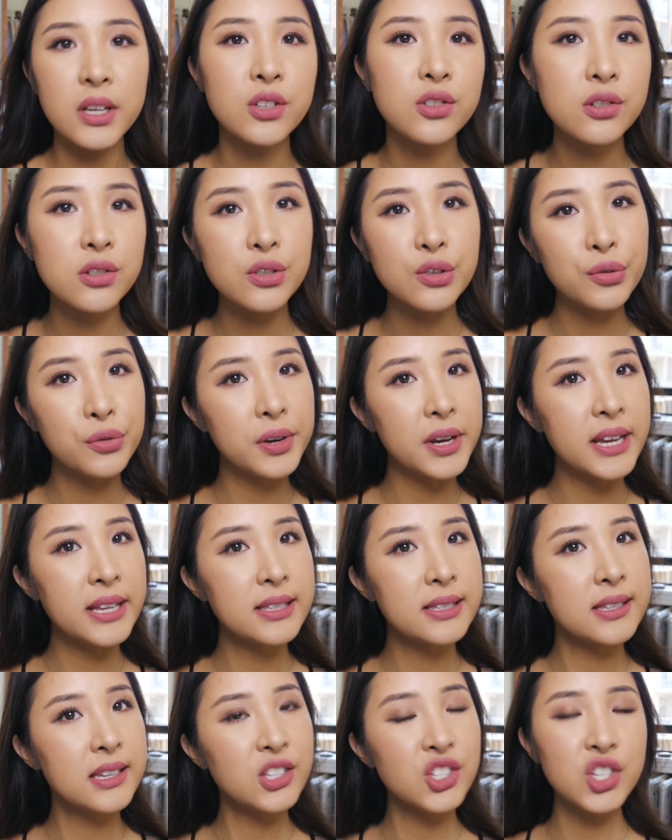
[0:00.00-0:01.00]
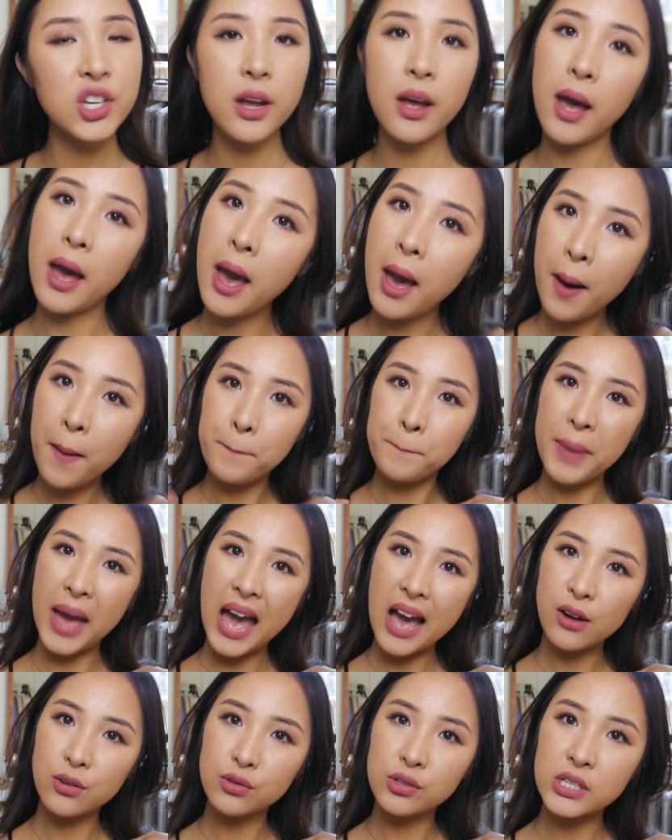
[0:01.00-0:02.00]
Just creates such a
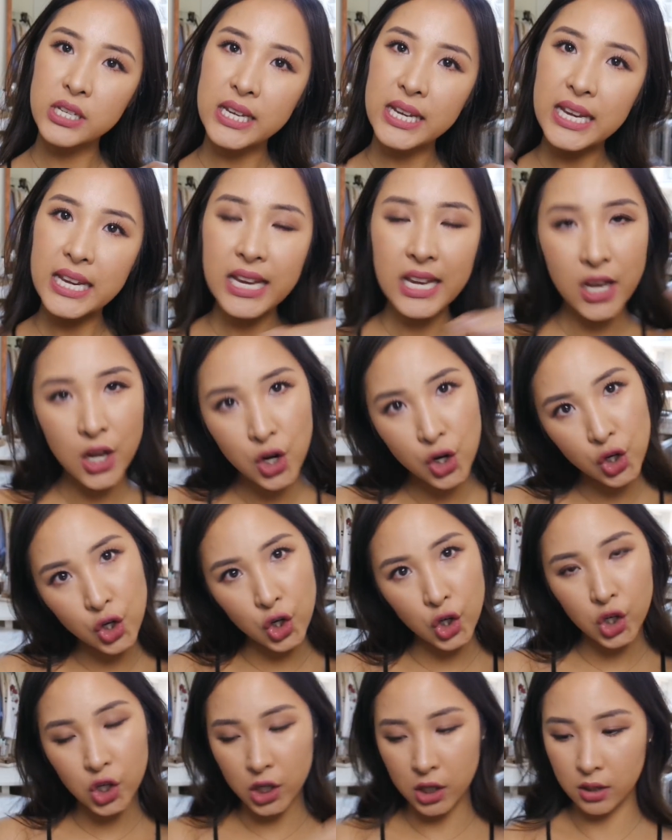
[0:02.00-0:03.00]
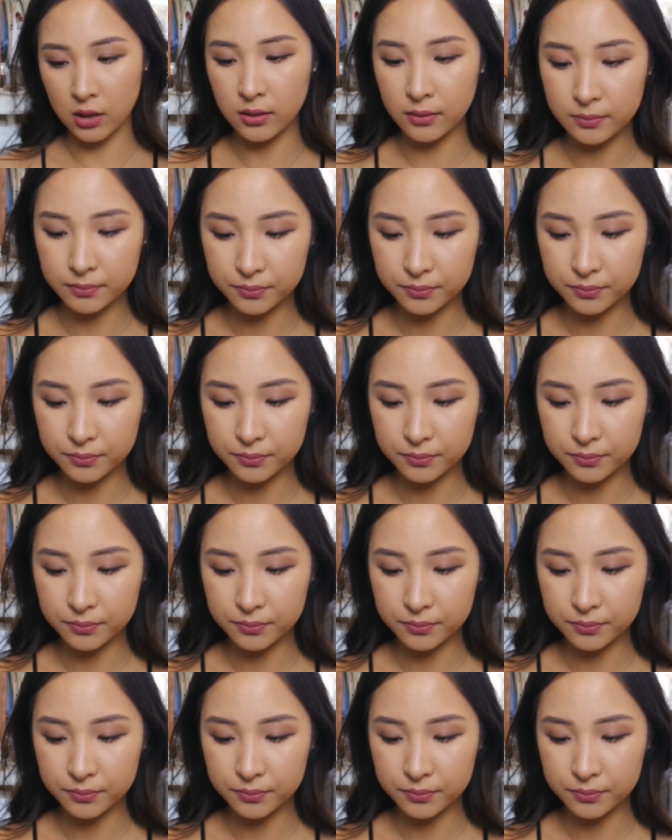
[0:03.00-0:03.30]
pouty look.